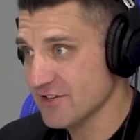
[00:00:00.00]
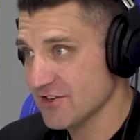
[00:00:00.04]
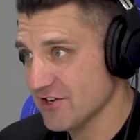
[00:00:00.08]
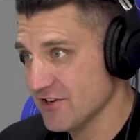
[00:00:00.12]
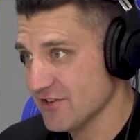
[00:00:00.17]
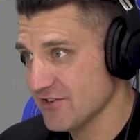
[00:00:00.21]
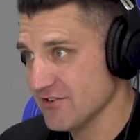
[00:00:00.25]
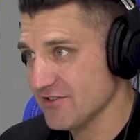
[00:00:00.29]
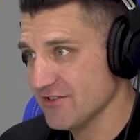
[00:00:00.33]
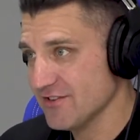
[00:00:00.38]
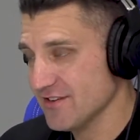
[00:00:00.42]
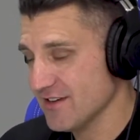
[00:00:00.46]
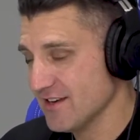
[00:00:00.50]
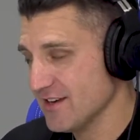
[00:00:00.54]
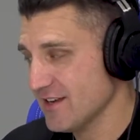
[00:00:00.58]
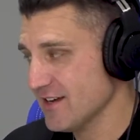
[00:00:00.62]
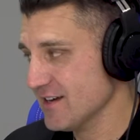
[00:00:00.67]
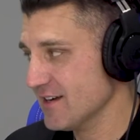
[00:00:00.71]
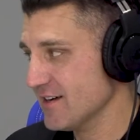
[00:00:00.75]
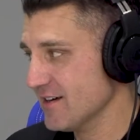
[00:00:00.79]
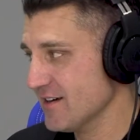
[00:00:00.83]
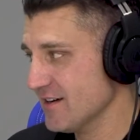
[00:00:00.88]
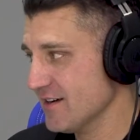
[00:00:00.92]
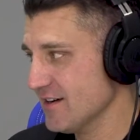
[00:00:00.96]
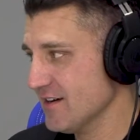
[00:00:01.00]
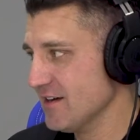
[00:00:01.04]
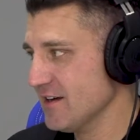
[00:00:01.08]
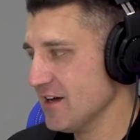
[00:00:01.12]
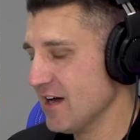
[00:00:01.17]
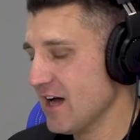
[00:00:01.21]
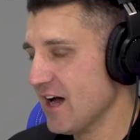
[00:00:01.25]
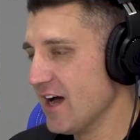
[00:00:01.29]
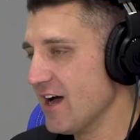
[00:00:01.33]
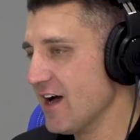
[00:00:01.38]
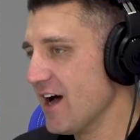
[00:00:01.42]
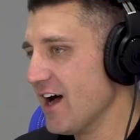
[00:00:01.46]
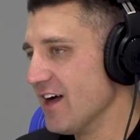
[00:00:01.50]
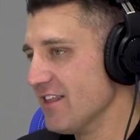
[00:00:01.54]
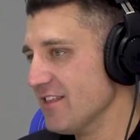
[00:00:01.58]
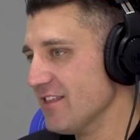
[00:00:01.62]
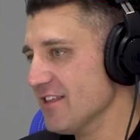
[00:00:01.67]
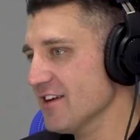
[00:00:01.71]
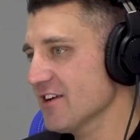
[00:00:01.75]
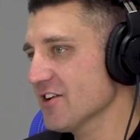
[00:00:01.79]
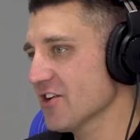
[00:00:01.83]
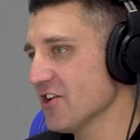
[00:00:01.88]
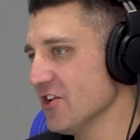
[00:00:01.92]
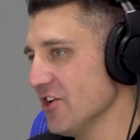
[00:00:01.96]
I
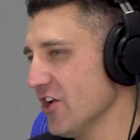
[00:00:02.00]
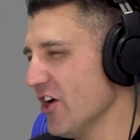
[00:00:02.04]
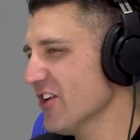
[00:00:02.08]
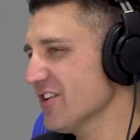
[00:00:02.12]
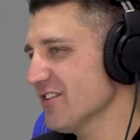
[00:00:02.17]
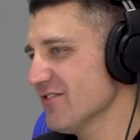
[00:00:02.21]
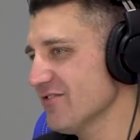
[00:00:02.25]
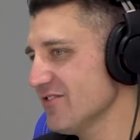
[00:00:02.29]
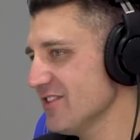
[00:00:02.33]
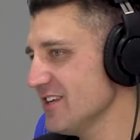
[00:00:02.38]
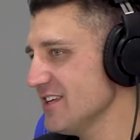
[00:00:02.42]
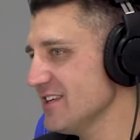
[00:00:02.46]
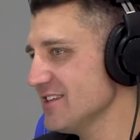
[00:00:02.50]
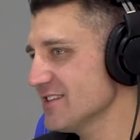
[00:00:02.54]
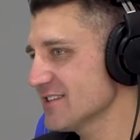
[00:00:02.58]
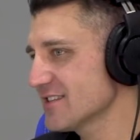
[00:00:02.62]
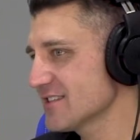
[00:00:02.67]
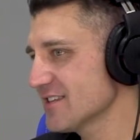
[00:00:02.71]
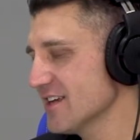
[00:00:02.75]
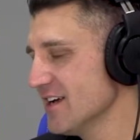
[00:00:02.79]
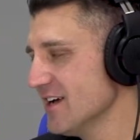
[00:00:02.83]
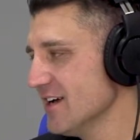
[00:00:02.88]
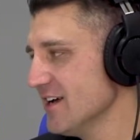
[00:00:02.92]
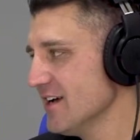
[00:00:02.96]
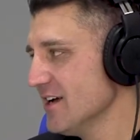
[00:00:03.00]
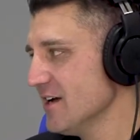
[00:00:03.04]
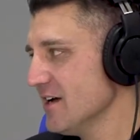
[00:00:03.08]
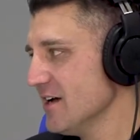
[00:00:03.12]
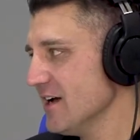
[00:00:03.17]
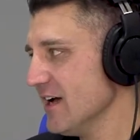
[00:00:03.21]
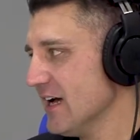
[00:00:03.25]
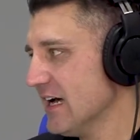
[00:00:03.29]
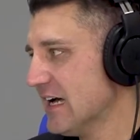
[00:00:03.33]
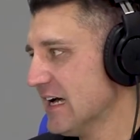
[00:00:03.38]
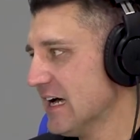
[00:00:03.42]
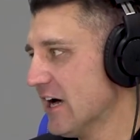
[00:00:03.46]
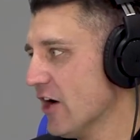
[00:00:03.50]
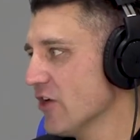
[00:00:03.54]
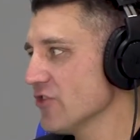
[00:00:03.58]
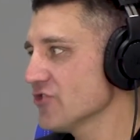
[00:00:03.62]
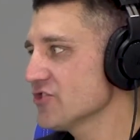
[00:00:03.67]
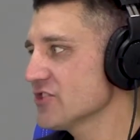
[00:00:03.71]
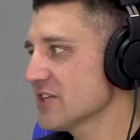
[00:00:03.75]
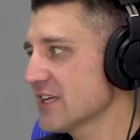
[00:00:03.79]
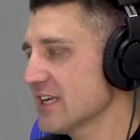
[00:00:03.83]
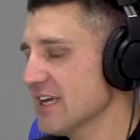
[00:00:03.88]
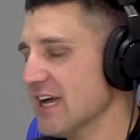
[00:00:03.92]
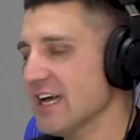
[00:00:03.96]
think a lot of these
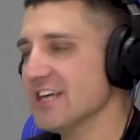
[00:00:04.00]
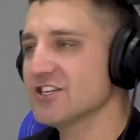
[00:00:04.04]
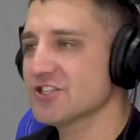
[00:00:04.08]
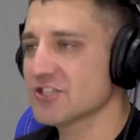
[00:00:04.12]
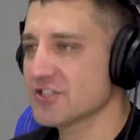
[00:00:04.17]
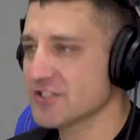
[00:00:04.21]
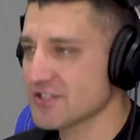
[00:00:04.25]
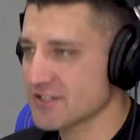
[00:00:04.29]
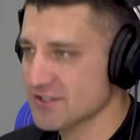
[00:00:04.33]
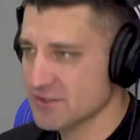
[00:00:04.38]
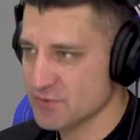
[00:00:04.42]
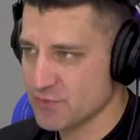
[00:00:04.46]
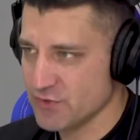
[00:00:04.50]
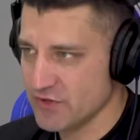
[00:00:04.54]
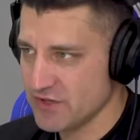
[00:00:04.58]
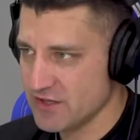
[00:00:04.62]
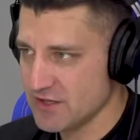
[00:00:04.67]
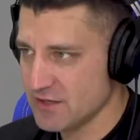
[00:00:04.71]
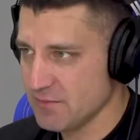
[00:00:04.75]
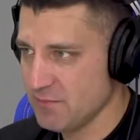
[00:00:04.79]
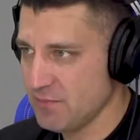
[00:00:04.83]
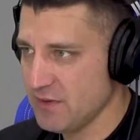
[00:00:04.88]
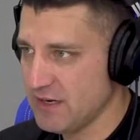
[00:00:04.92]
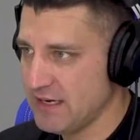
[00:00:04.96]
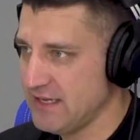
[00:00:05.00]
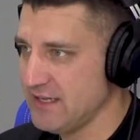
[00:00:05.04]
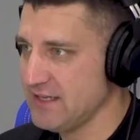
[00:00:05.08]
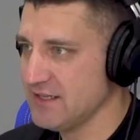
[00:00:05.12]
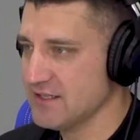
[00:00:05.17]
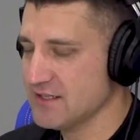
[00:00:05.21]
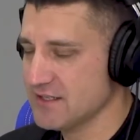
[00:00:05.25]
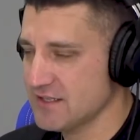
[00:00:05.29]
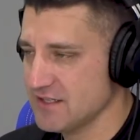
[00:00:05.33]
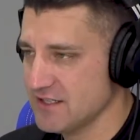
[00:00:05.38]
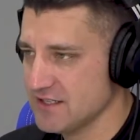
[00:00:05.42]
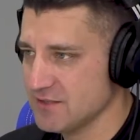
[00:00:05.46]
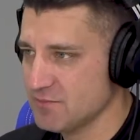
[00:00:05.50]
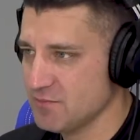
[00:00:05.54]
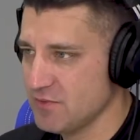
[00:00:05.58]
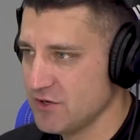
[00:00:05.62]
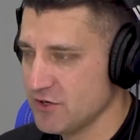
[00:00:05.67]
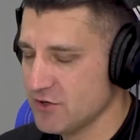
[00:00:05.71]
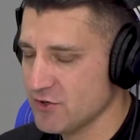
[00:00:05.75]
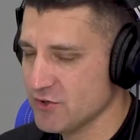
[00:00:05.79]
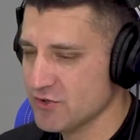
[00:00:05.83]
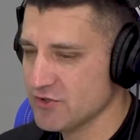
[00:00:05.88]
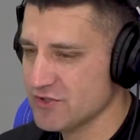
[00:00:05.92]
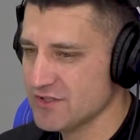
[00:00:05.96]
altercations with the police is
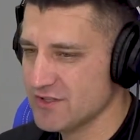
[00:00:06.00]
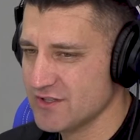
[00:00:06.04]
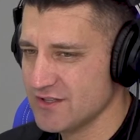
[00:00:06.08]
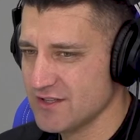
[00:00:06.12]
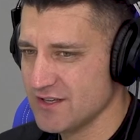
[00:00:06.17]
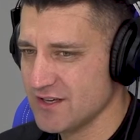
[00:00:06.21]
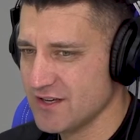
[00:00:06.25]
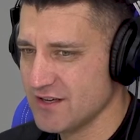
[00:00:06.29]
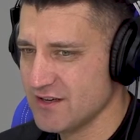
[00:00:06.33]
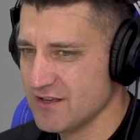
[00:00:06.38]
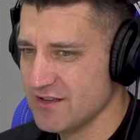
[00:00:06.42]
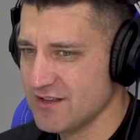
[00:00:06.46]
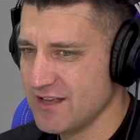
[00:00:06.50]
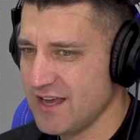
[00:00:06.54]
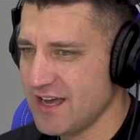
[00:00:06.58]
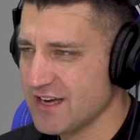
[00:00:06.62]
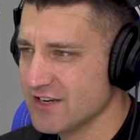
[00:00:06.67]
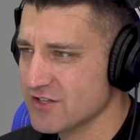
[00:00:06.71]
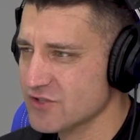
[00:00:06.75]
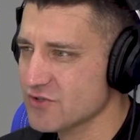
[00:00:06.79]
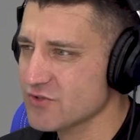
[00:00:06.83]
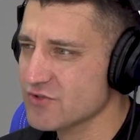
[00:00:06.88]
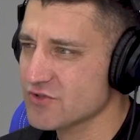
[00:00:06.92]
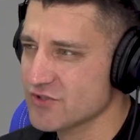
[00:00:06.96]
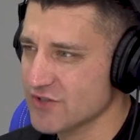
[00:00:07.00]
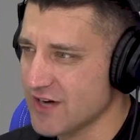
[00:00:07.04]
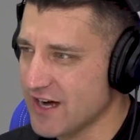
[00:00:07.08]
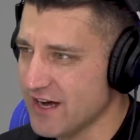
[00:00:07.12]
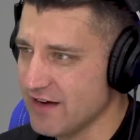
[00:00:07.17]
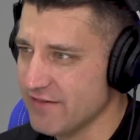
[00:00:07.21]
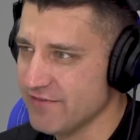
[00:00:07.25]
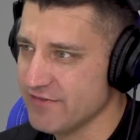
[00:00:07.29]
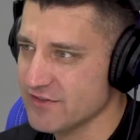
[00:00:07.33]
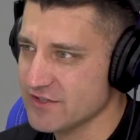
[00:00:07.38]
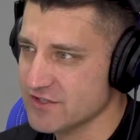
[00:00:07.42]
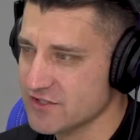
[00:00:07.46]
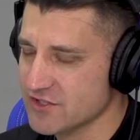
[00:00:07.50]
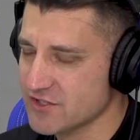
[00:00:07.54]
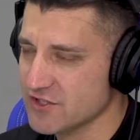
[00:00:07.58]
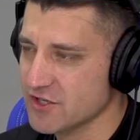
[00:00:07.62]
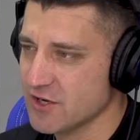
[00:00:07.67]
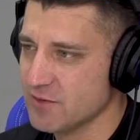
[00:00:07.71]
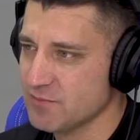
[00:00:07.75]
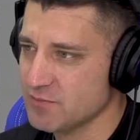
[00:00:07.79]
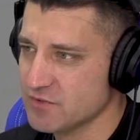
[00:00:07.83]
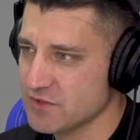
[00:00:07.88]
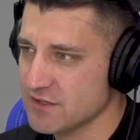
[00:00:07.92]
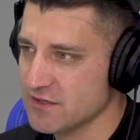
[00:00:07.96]
because the actual driver
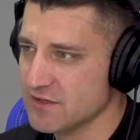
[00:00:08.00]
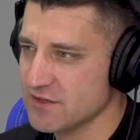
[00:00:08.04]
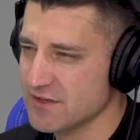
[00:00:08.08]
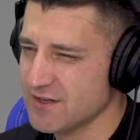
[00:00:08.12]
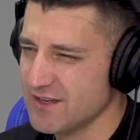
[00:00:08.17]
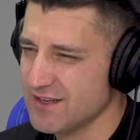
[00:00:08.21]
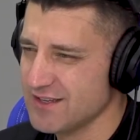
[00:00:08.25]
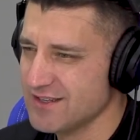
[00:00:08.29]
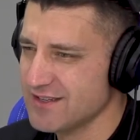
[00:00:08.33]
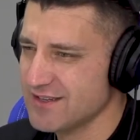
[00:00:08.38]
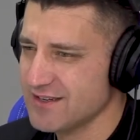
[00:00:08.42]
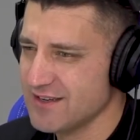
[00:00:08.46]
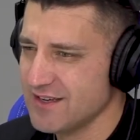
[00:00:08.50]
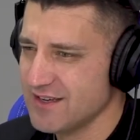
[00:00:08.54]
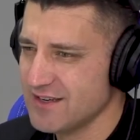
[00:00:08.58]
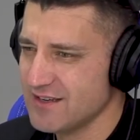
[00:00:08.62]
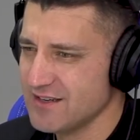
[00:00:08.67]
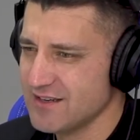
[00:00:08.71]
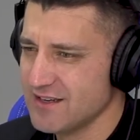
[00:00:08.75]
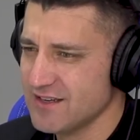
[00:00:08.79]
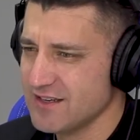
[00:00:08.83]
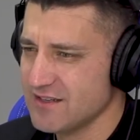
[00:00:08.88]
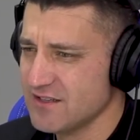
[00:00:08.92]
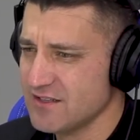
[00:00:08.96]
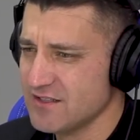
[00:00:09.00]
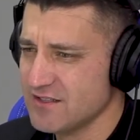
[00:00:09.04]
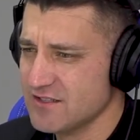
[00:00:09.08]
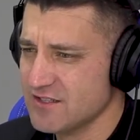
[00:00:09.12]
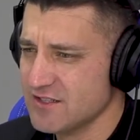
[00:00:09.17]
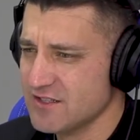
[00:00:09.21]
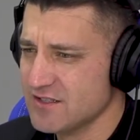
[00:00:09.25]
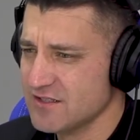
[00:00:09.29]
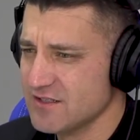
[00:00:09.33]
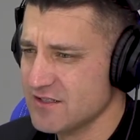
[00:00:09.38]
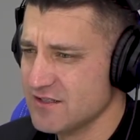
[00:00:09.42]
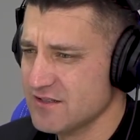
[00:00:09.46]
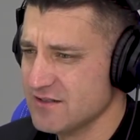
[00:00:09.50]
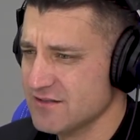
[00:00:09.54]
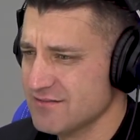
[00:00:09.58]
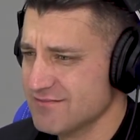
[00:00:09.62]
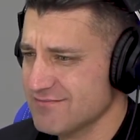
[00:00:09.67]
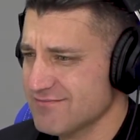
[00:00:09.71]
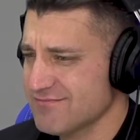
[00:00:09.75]
stops and it's just an